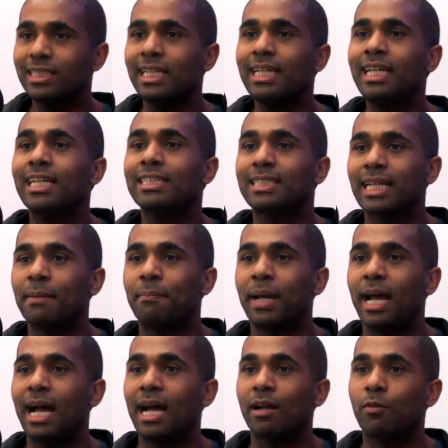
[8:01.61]
Taking a step
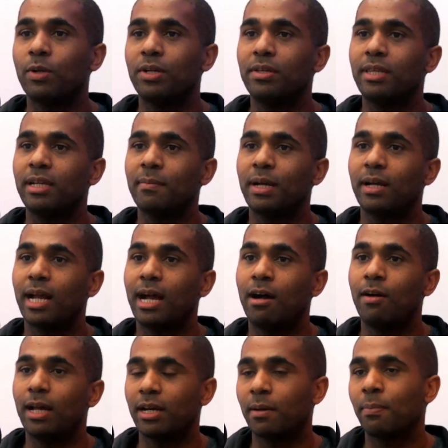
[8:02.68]
back, when you think about
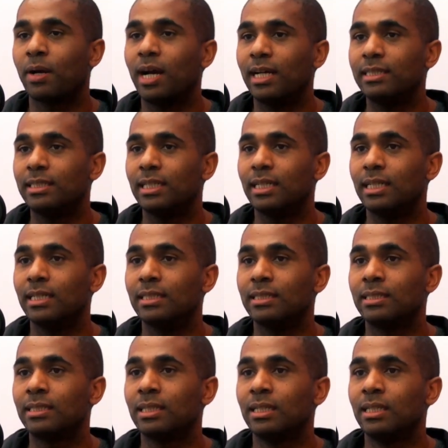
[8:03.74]
how
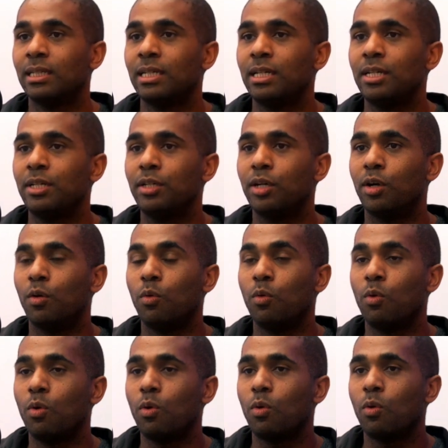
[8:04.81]
enterprises, you know,
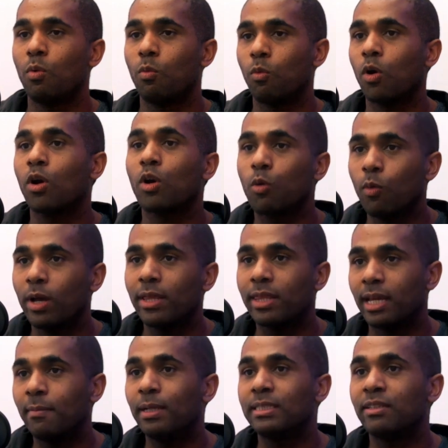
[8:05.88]
work with
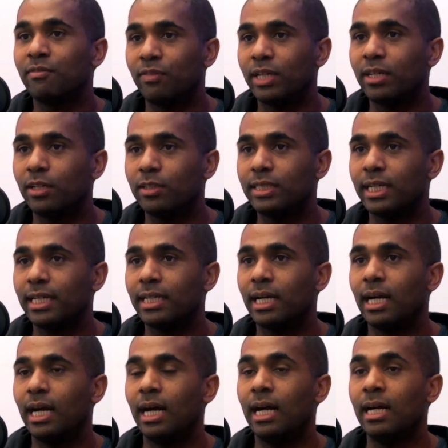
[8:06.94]
image and video
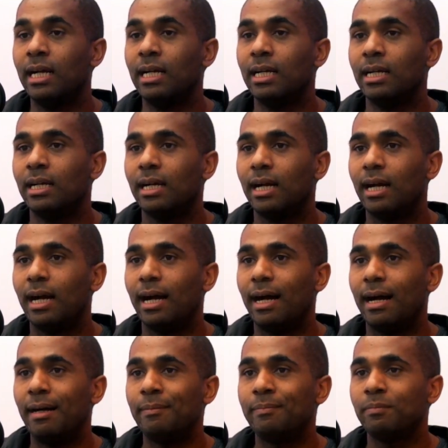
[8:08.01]
data,
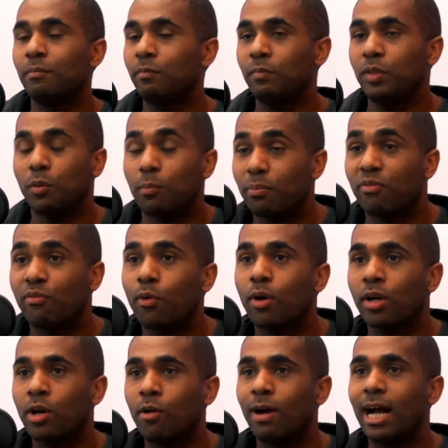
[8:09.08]
you know,
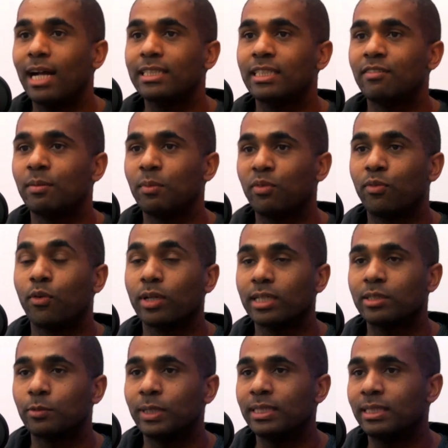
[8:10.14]
before Coactive and before
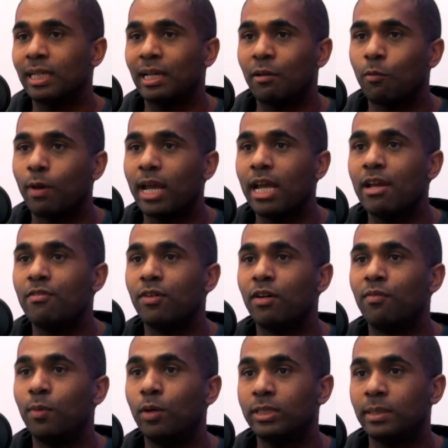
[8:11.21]
this recent wave
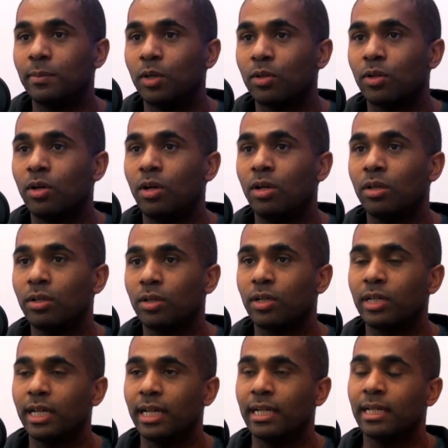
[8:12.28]
of multimodal
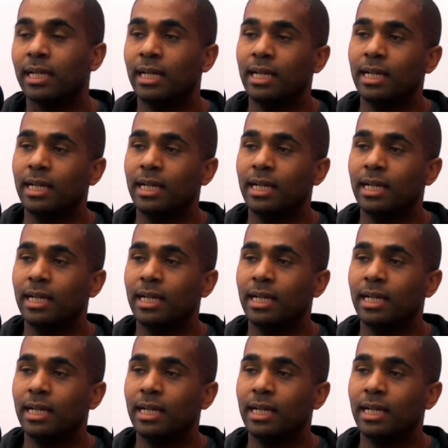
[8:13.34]
learning,